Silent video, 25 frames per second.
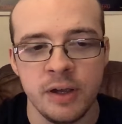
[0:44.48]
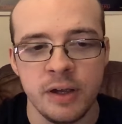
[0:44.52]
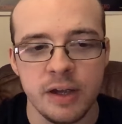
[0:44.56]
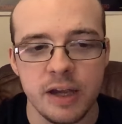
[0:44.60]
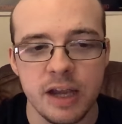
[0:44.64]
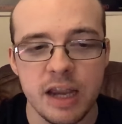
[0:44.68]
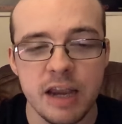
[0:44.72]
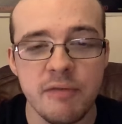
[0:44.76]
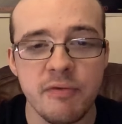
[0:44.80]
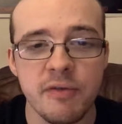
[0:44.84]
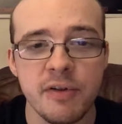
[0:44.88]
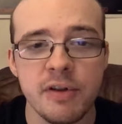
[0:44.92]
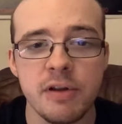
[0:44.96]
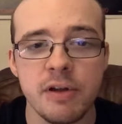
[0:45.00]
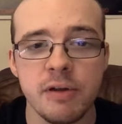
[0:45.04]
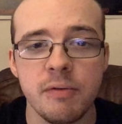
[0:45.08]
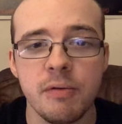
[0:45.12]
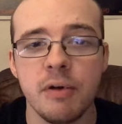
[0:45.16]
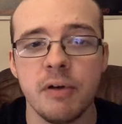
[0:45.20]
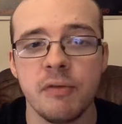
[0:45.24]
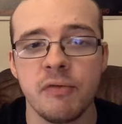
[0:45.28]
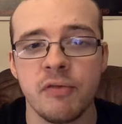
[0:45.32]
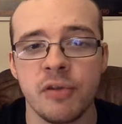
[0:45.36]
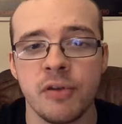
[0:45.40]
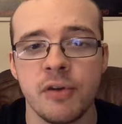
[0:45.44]
even though
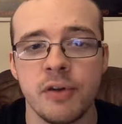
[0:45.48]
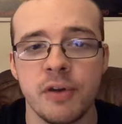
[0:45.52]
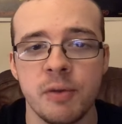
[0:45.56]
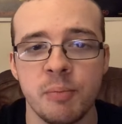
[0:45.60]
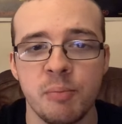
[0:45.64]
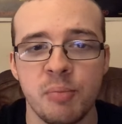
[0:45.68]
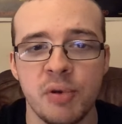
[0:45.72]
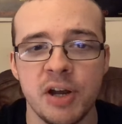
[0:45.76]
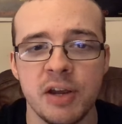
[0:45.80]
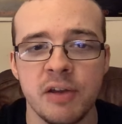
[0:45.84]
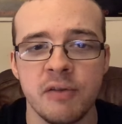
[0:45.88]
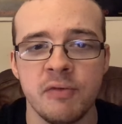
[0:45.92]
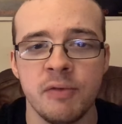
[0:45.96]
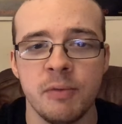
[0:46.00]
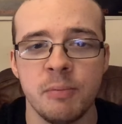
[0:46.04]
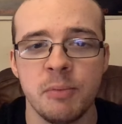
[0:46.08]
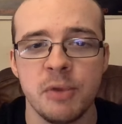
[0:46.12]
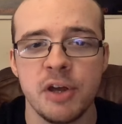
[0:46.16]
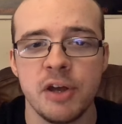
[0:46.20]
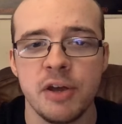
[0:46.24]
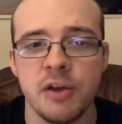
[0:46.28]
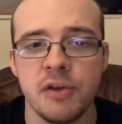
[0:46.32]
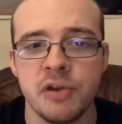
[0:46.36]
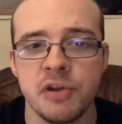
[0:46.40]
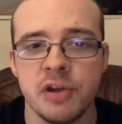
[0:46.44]
I've took a break from
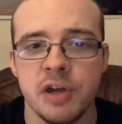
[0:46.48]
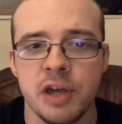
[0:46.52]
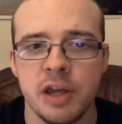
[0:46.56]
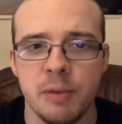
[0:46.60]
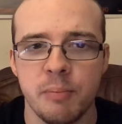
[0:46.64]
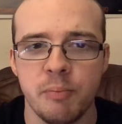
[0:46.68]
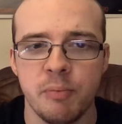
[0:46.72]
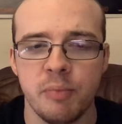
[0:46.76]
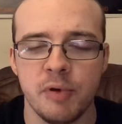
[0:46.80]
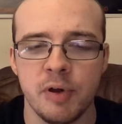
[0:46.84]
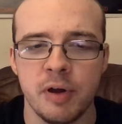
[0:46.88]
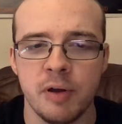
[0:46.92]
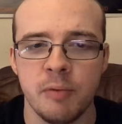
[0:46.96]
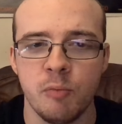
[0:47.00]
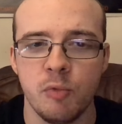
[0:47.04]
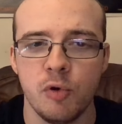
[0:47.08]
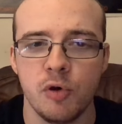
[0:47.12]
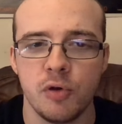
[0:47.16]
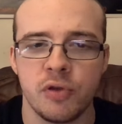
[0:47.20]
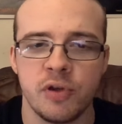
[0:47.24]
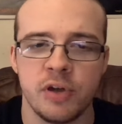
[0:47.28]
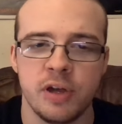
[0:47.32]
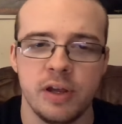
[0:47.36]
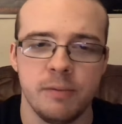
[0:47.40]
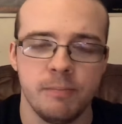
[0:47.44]
YouTube,
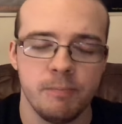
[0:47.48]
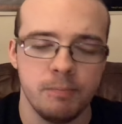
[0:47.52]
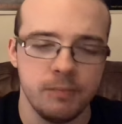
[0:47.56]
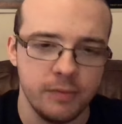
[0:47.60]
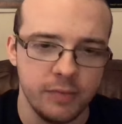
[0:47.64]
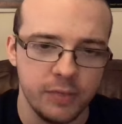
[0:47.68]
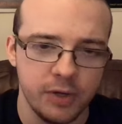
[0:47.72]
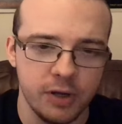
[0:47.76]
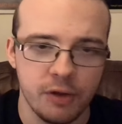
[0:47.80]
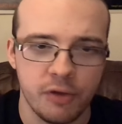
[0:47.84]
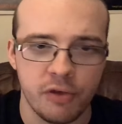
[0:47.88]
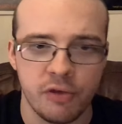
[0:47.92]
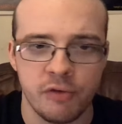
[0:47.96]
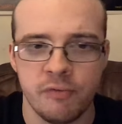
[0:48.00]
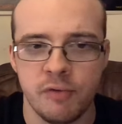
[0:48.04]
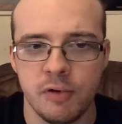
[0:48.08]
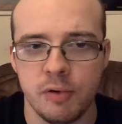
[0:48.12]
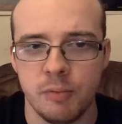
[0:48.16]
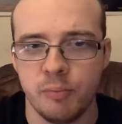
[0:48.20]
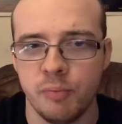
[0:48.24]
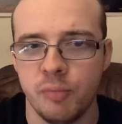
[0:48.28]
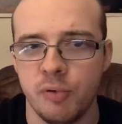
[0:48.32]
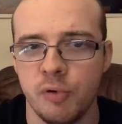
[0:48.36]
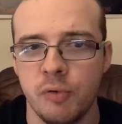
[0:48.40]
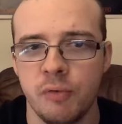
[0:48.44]
watching loads of
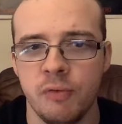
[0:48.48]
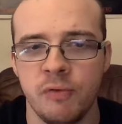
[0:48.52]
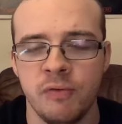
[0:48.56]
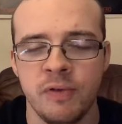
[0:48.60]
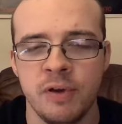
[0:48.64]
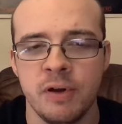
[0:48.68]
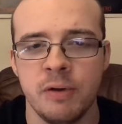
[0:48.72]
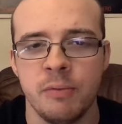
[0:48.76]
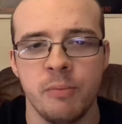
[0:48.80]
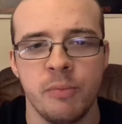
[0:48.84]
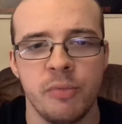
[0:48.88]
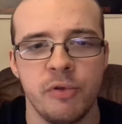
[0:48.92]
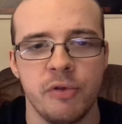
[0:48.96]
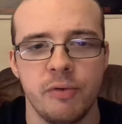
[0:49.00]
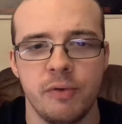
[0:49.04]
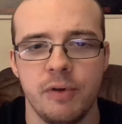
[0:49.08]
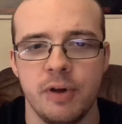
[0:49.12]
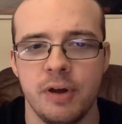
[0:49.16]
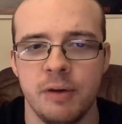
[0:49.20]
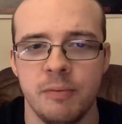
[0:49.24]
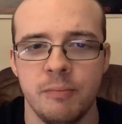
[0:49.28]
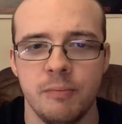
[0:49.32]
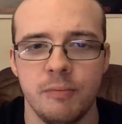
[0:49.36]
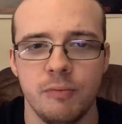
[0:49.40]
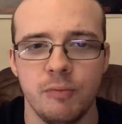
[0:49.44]
football films,
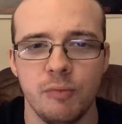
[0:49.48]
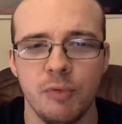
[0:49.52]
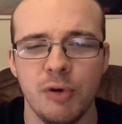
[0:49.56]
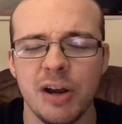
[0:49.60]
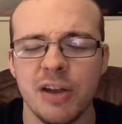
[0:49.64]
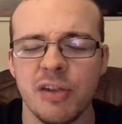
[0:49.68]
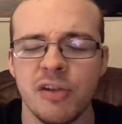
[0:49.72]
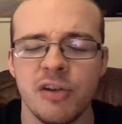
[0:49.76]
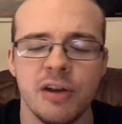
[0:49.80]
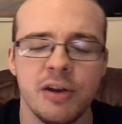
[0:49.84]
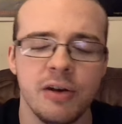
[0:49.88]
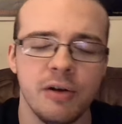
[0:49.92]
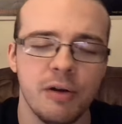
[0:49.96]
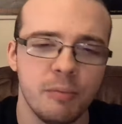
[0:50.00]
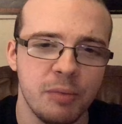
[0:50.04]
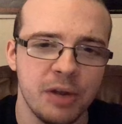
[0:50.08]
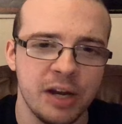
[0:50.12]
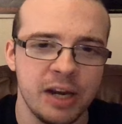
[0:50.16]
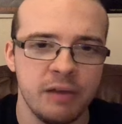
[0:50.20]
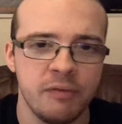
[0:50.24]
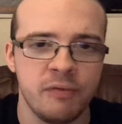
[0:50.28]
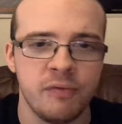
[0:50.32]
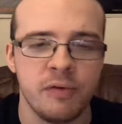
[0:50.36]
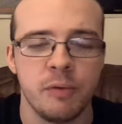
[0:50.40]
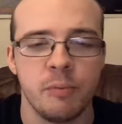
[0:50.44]
well, actually not
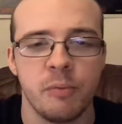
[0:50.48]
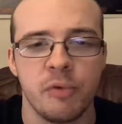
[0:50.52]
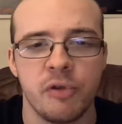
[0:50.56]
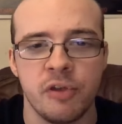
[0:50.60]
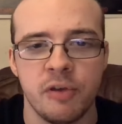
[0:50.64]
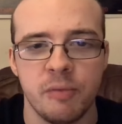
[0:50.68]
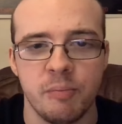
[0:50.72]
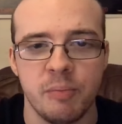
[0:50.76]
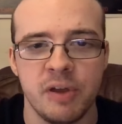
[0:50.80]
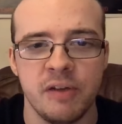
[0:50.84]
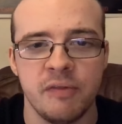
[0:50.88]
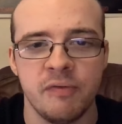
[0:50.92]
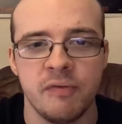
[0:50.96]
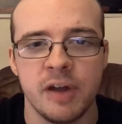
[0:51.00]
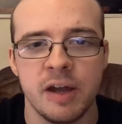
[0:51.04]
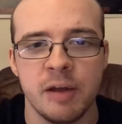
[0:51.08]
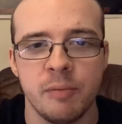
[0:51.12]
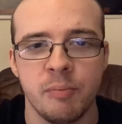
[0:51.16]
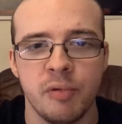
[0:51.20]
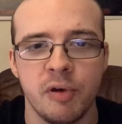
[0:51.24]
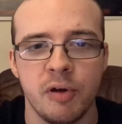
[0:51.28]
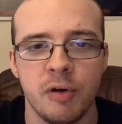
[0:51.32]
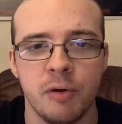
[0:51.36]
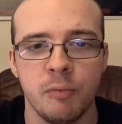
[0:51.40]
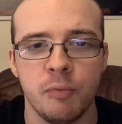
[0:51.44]
many films, to be
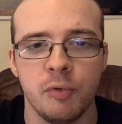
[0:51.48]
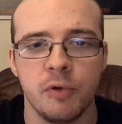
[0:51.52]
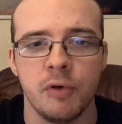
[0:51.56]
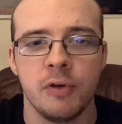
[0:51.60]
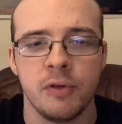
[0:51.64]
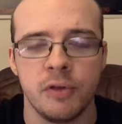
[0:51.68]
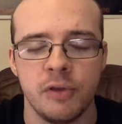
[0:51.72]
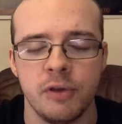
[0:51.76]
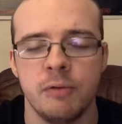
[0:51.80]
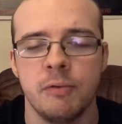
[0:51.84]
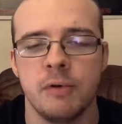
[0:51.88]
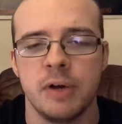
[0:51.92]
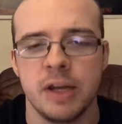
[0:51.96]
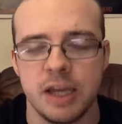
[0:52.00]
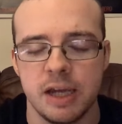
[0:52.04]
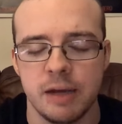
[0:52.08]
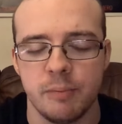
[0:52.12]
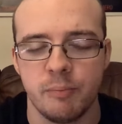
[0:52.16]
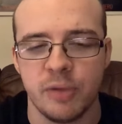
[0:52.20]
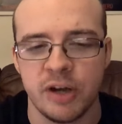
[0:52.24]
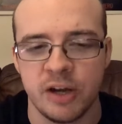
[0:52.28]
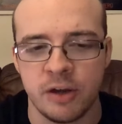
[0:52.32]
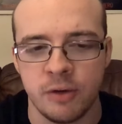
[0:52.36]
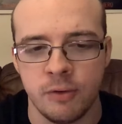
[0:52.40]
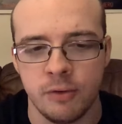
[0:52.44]
fair, but I do want to
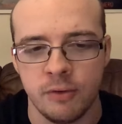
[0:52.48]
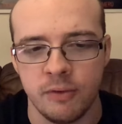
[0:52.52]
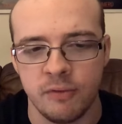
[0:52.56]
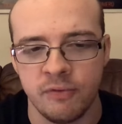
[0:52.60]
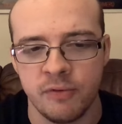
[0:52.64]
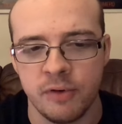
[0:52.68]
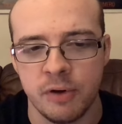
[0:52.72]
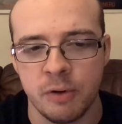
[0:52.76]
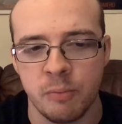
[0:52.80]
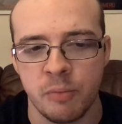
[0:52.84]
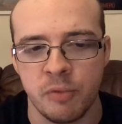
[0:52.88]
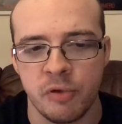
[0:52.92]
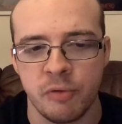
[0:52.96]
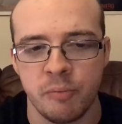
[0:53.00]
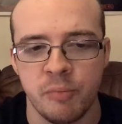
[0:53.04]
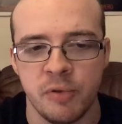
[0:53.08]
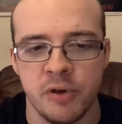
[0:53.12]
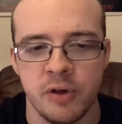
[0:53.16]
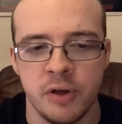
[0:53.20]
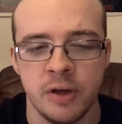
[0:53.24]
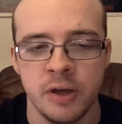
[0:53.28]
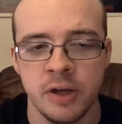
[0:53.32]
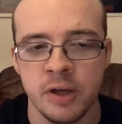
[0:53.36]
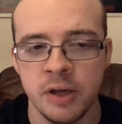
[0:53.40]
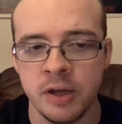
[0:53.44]
get back on films,
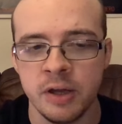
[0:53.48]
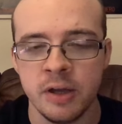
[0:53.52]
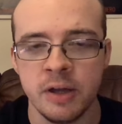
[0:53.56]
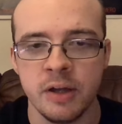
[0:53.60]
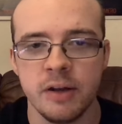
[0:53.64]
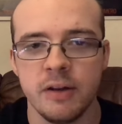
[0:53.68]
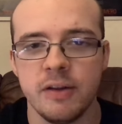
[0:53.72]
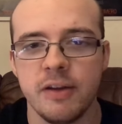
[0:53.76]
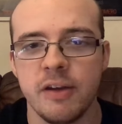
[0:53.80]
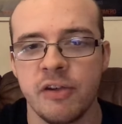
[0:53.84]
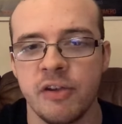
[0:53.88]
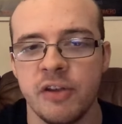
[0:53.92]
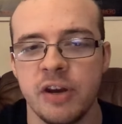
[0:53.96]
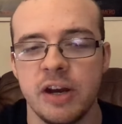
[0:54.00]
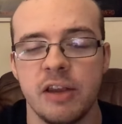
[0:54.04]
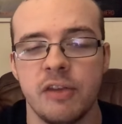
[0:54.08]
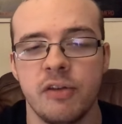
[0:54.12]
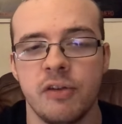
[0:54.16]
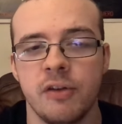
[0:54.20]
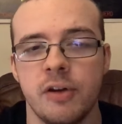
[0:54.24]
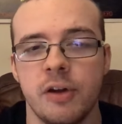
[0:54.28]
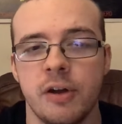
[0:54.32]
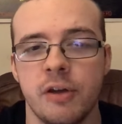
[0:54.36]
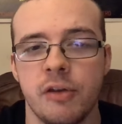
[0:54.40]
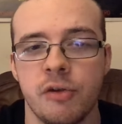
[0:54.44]
but listening
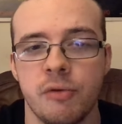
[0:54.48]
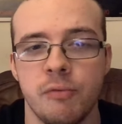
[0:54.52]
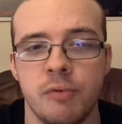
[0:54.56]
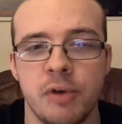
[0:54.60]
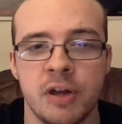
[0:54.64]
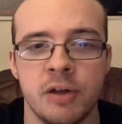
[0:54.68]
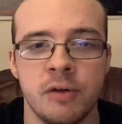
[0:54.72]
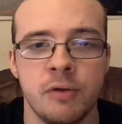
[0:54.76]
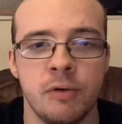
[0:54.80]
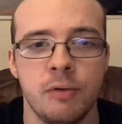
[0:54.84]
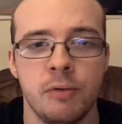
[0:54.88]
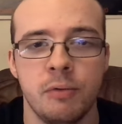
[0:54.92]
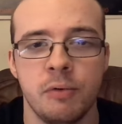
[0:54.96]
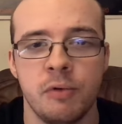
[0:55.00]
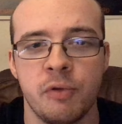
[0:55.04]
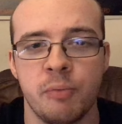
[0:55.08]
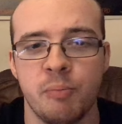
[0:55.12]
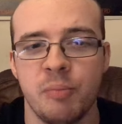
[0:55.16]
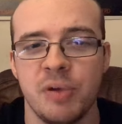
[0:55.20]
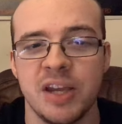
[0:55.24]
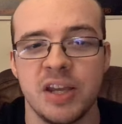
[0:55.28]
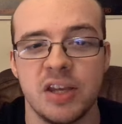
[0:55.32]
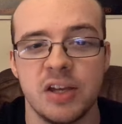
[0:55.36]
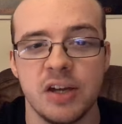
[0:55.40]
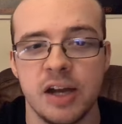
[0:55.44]
to loads of records,
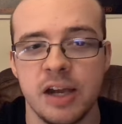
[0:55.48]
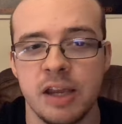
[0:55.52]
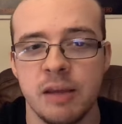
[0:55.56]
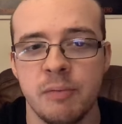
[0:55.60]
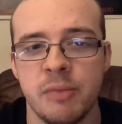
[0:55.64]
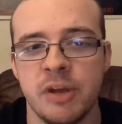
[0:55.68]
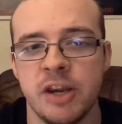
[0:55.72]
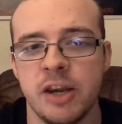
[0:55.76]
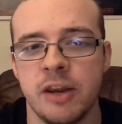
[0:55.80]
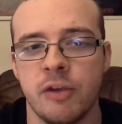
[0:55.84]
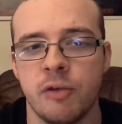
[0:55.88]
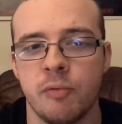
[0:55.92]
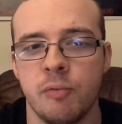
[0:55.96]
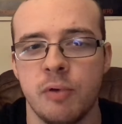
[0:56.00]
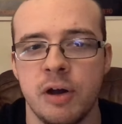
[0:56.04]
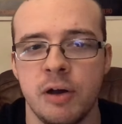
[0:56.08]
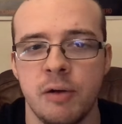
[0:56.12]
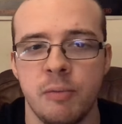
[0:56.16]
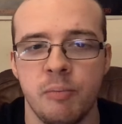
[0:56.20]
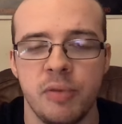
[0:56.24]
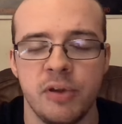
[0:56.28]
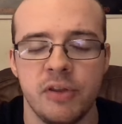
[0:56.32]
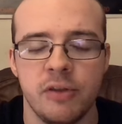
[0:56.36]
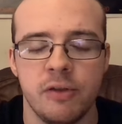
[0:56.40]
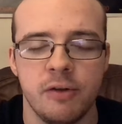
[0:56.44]
been gaming as
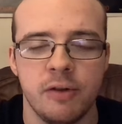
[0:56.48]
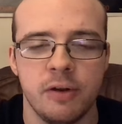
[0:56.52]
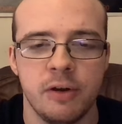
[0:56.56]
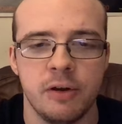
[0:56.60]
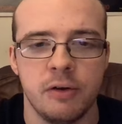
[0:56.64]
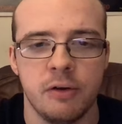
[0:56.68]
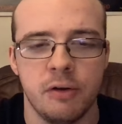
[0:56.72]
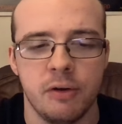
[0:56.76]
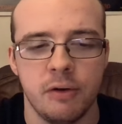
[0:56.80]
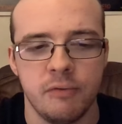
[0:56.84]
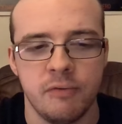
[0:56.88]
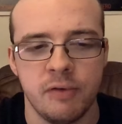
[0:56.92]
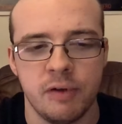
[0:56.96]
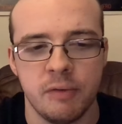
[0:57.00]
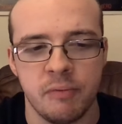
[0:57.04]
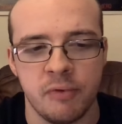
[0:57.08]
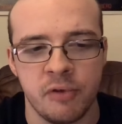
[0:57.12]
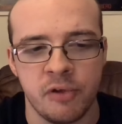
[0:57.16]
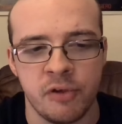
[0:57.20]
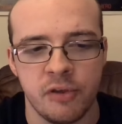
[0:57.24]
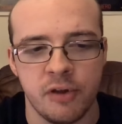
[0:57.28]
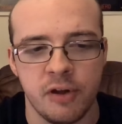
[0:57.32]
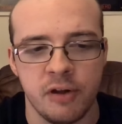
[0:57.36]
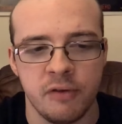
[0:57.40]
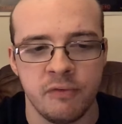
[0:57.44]
well, been doing a lot of other
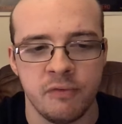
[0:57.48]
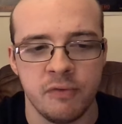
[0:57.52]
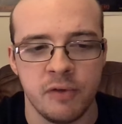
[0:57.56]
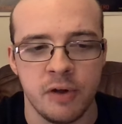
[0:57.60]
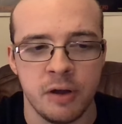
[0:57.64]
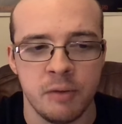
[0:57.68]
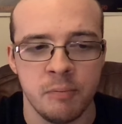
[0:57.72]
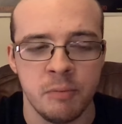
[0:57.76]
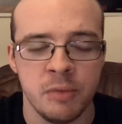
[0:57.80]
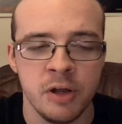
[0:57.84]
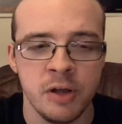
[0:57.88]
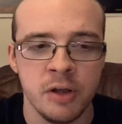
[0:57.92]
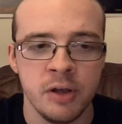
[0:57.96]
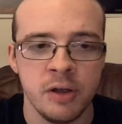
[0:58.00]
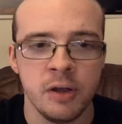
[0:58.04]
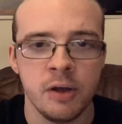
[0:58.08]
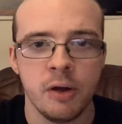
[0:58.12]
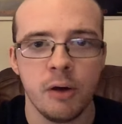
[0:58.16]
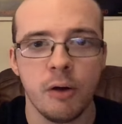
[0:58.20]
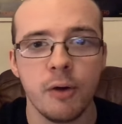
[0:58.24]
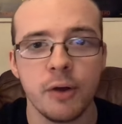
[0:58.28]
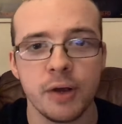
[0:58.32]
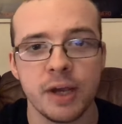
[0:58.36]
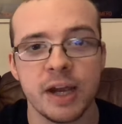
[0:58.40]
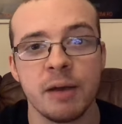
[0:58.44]
stuff.
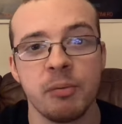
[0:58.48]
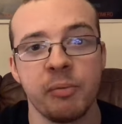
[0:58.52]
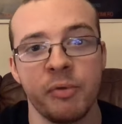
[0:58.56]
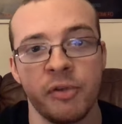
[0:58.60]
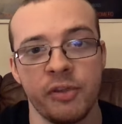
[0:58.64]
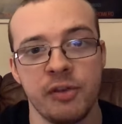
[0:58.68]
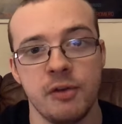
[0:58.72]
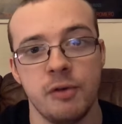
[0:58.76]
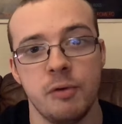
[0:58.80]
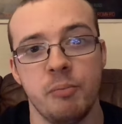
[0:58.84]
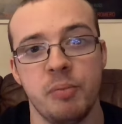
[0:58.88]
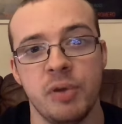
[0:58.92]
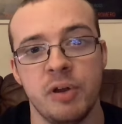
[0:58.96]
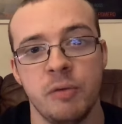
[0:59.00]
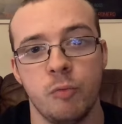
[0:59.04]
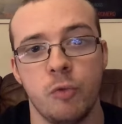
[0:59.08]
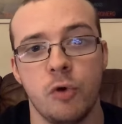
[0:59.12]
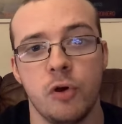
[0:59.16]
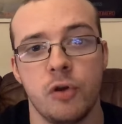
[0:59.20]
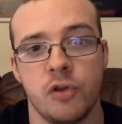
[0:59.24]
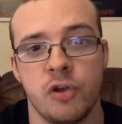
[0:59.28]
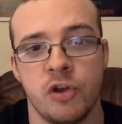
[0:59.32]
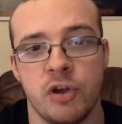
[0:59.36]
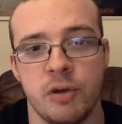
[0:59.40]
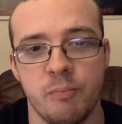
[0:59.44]
I have still been
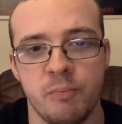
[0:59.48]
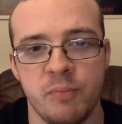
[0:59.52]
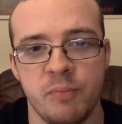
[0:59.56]
watching